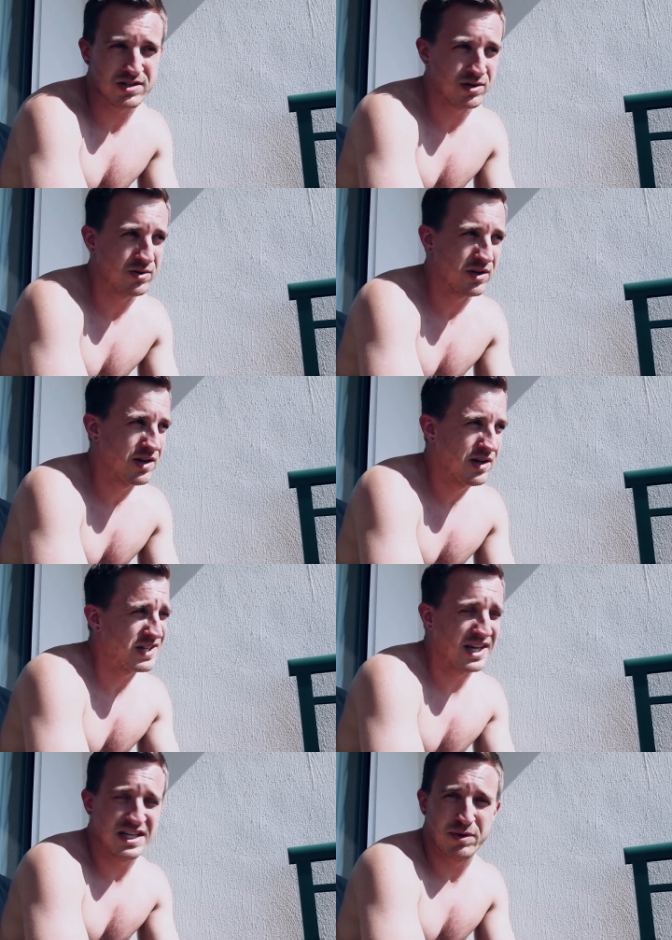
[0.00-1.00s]
So
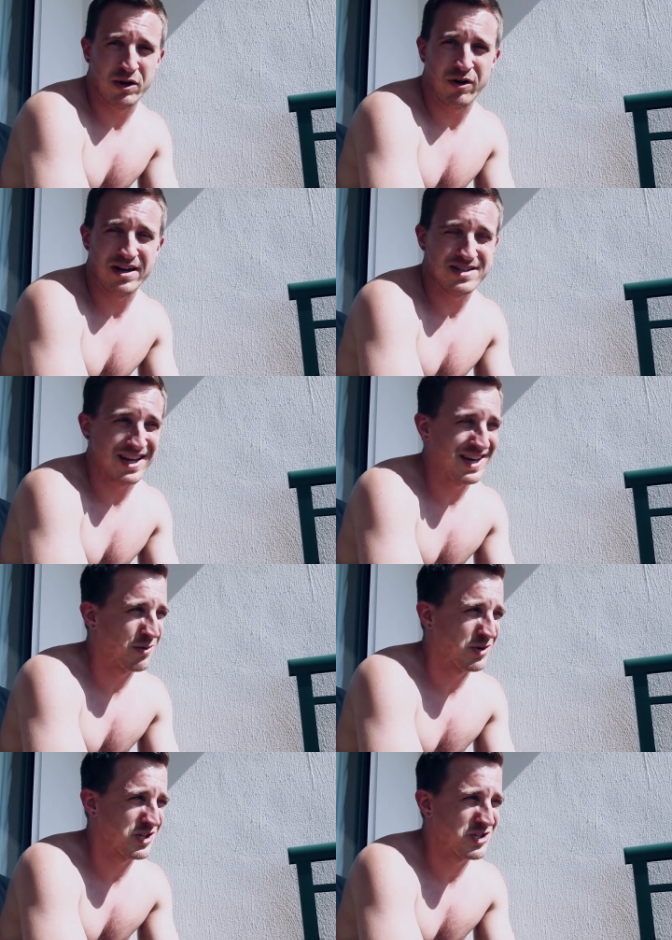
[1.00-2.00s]
today has been a great day.
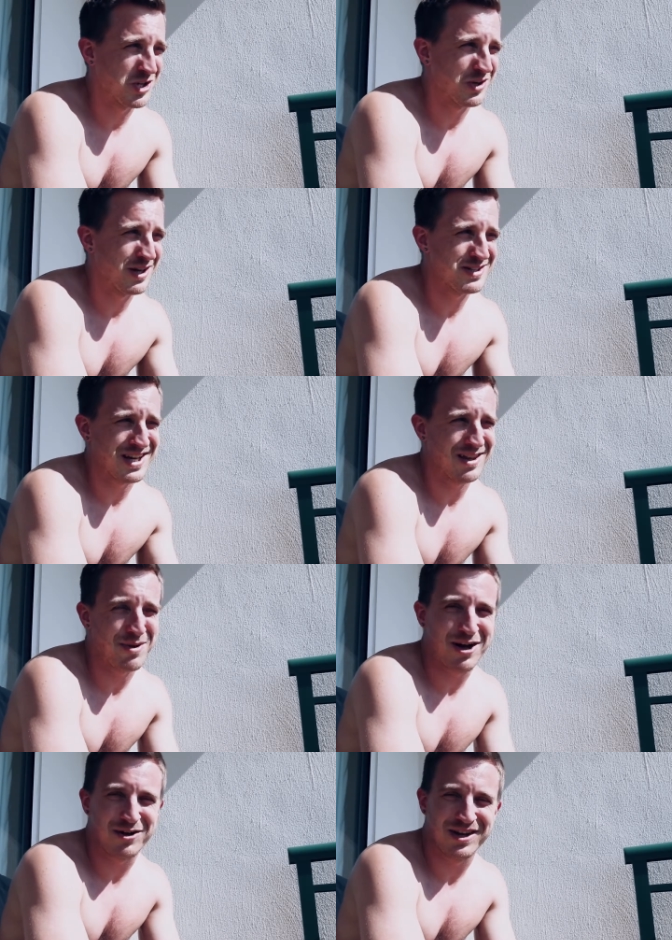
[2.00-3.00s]
We're just chilling outside the
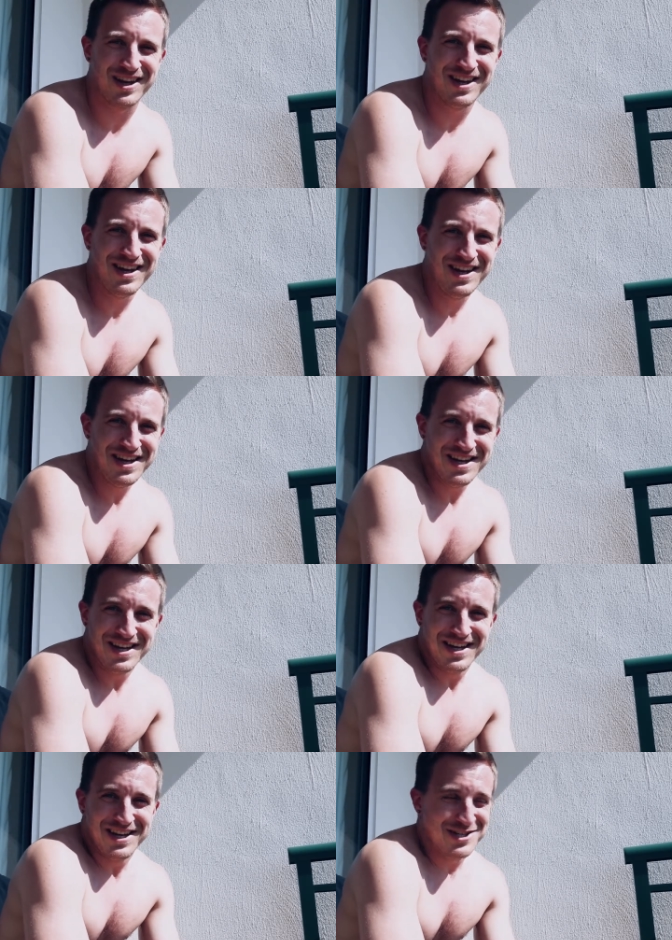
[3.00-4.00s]
balcony,
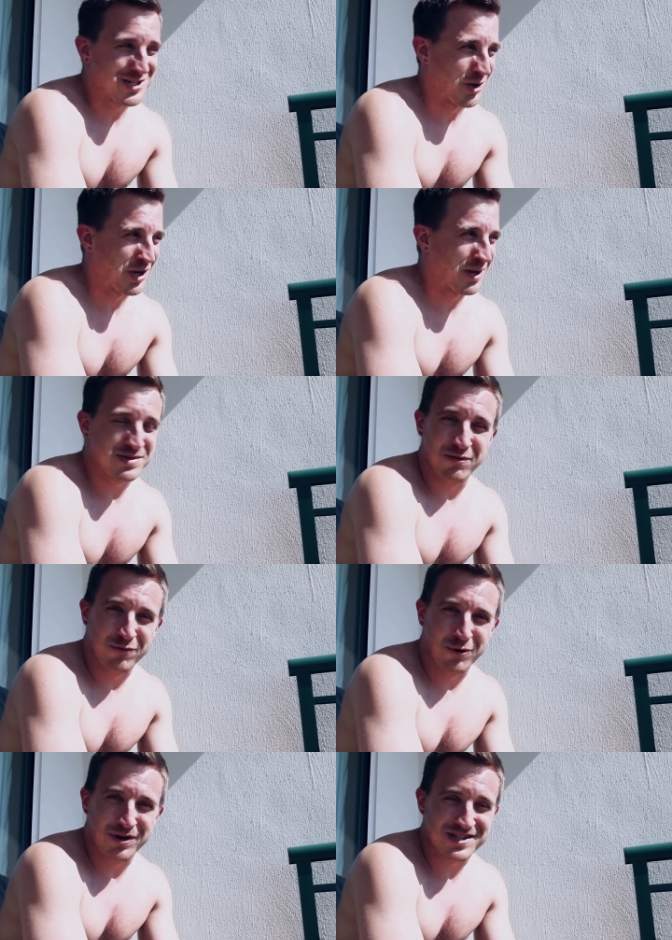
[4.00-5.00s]
soaking up some
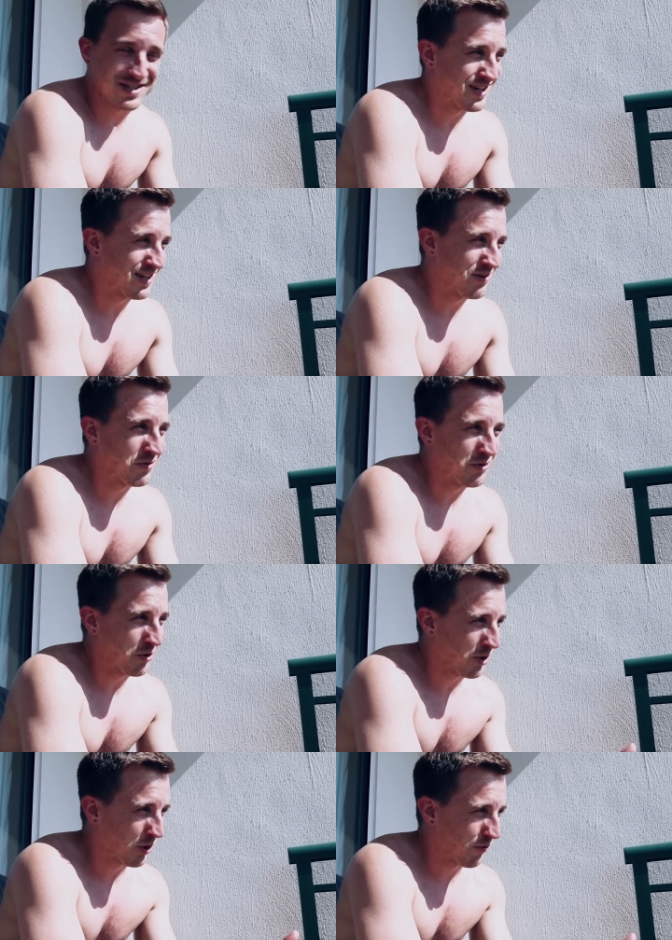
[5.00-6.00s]
Florida sun,
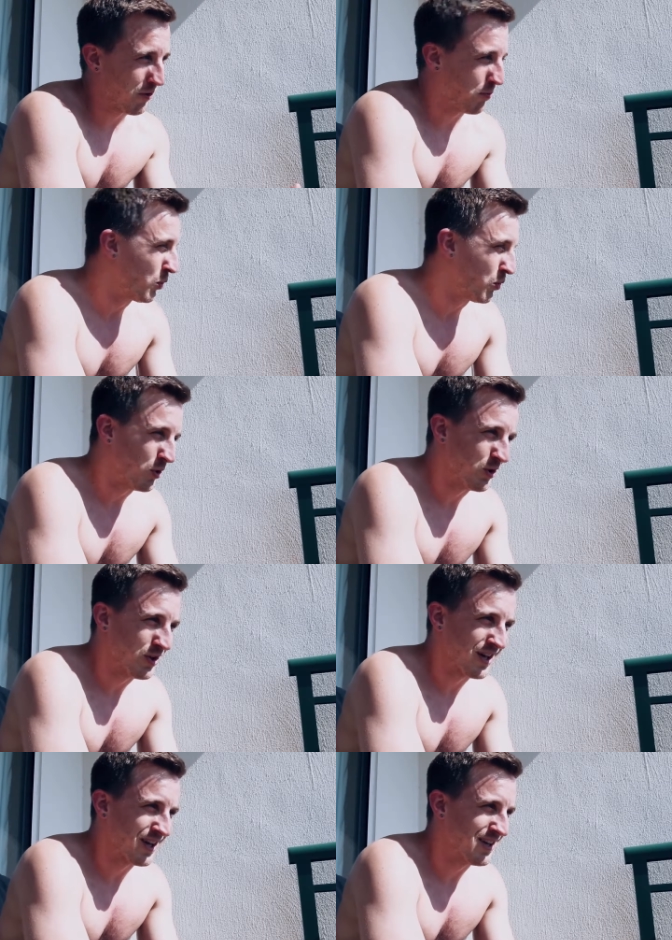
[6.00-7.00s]
looking over the
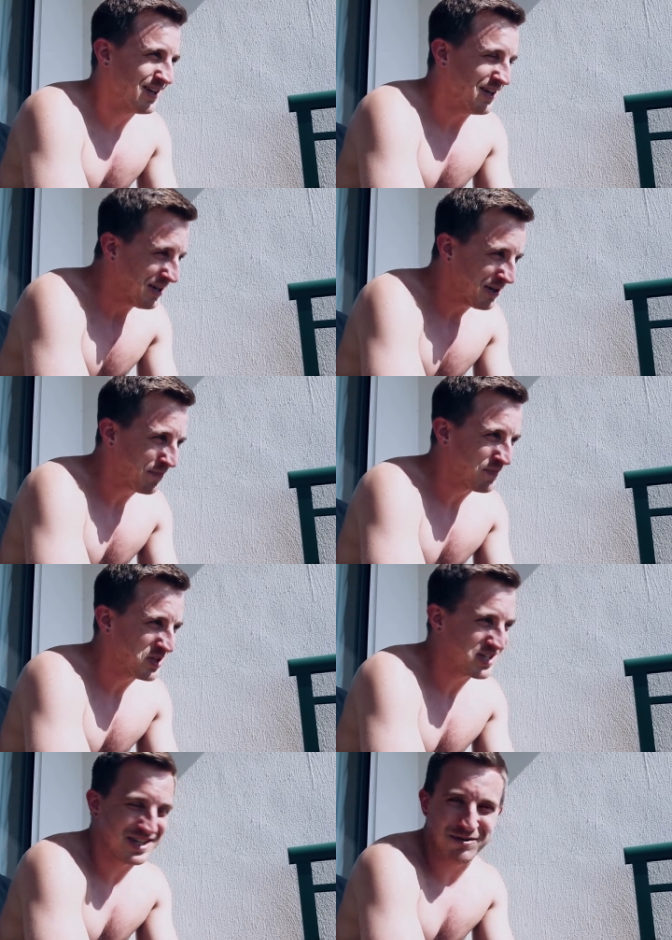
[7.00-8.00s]
pool, and
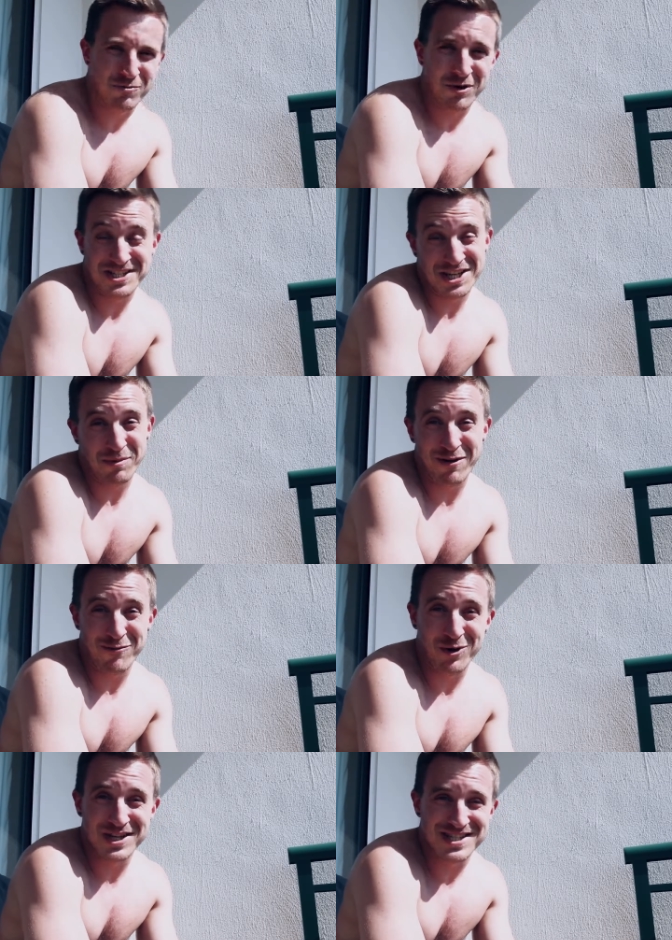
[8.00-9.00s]
just resting up my
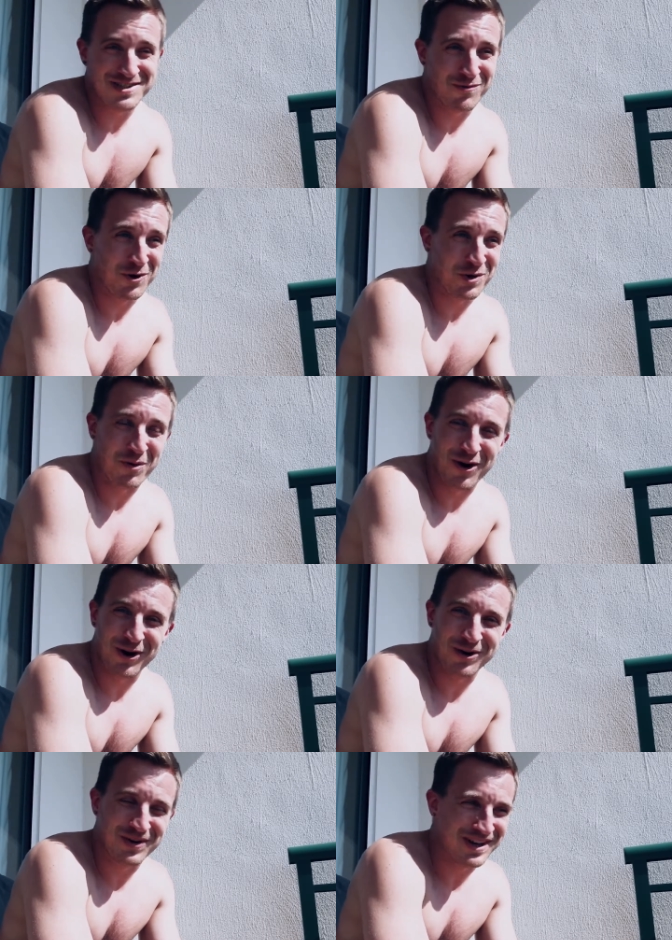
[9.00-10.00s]
voice for
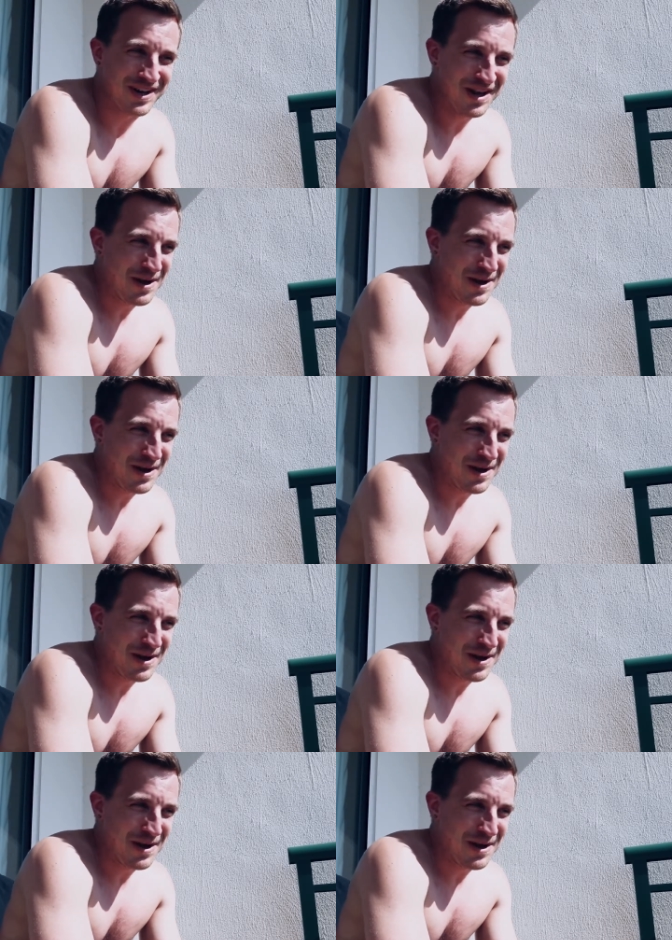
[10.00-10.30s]
tomorrow. And